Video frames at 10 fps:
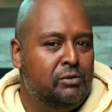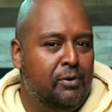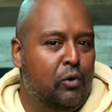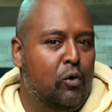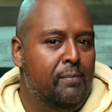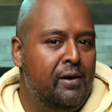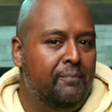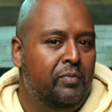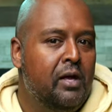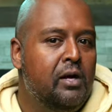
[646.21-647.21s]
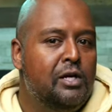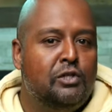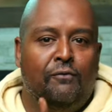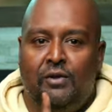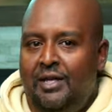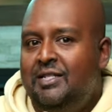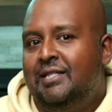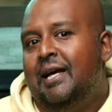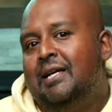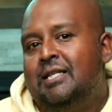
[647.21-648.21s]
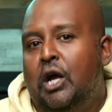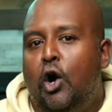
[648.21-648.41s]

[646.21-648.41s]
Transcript: between equipment. So for this test,